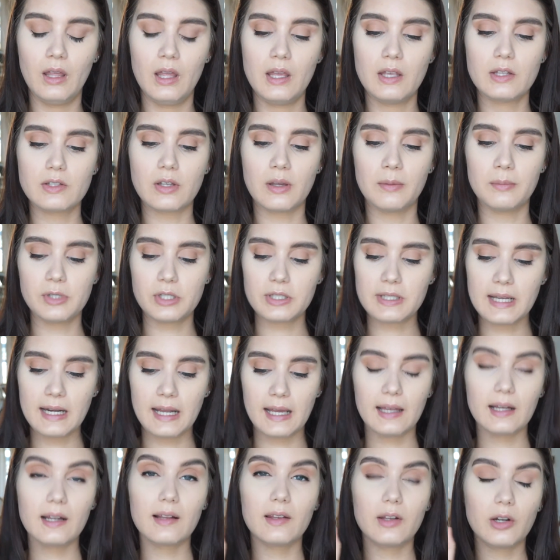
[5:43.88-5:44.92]
So I'm just going to
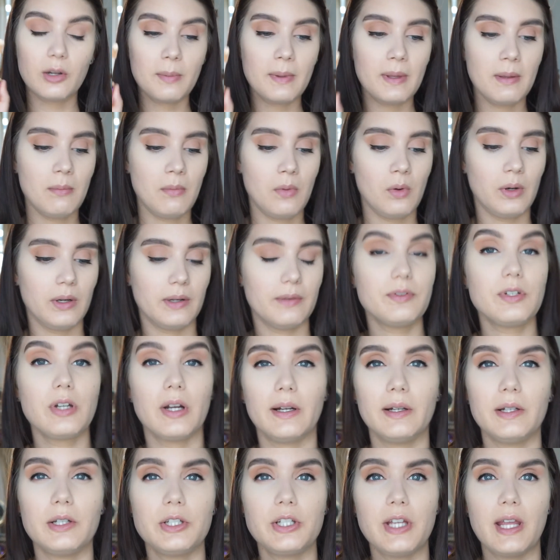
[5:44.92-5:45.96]
add a little bit more of
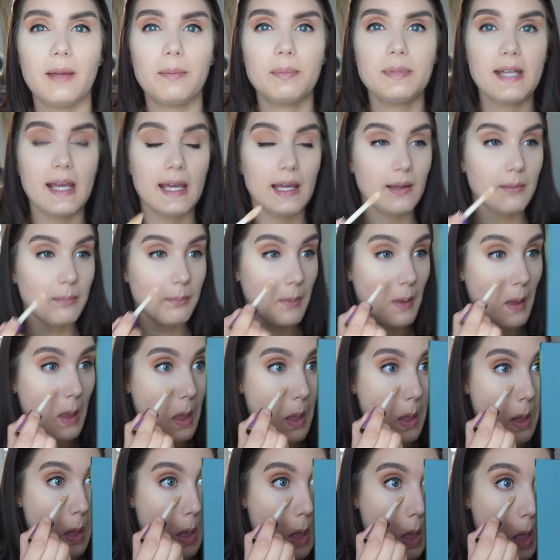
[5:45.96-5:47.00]
Tarte Shape Tape
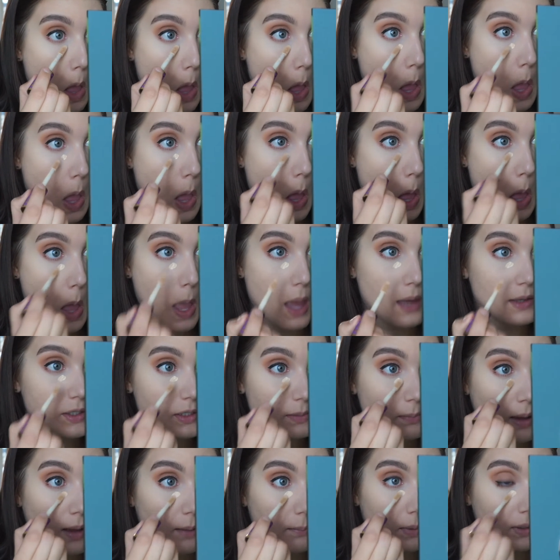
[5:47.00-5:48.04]
and
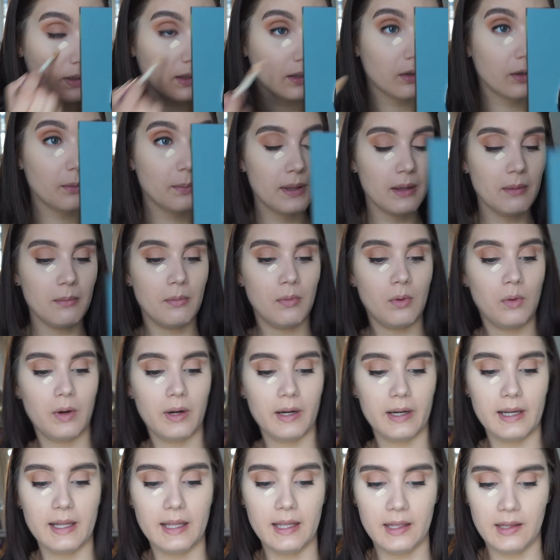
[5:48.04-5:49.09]
just pop a little bit
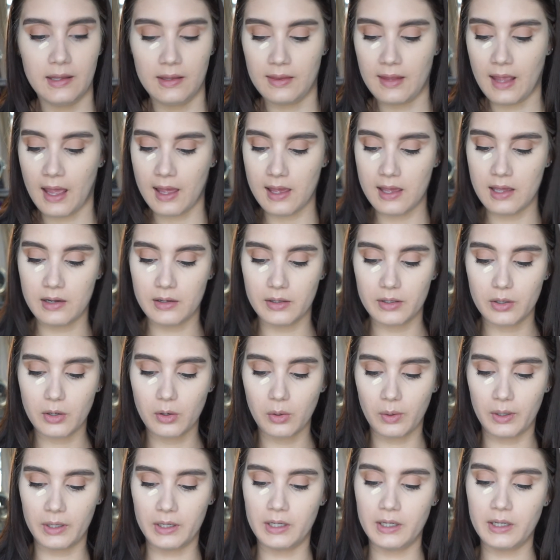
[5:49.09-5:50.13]
more in that inner
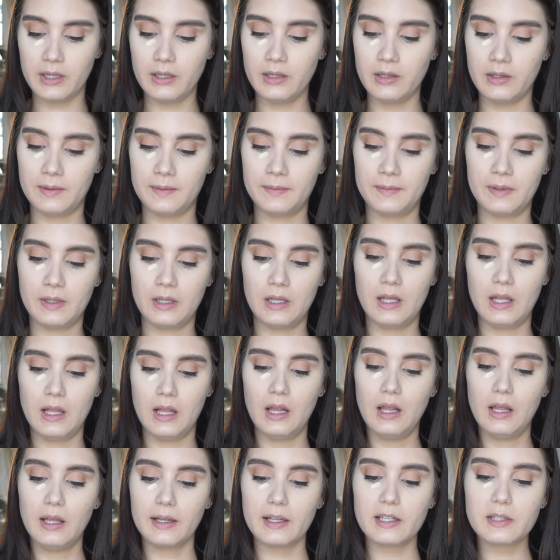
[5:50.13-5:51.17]
corner,
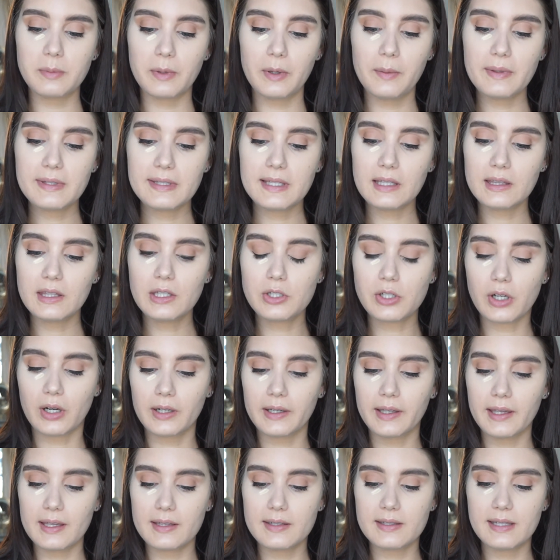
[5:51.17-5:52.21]
because we always get the
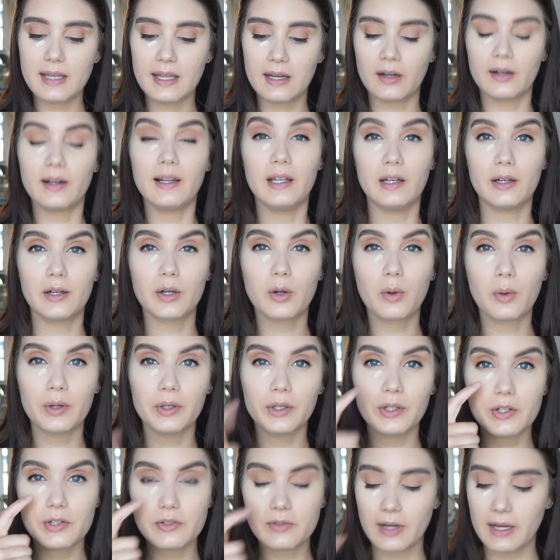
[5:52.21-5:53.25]
darkest in our inner
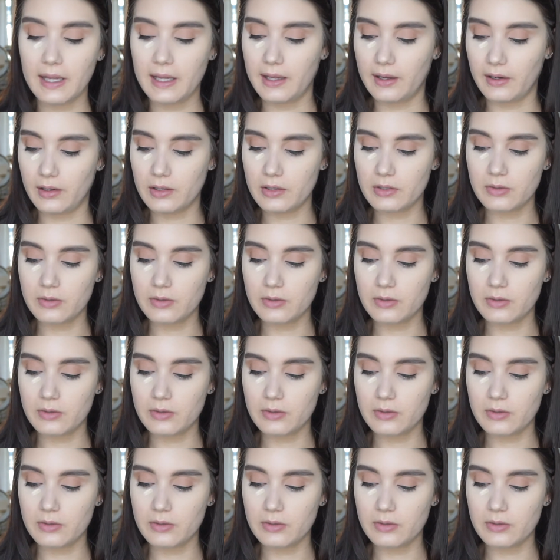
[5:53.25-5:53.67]
corners right here.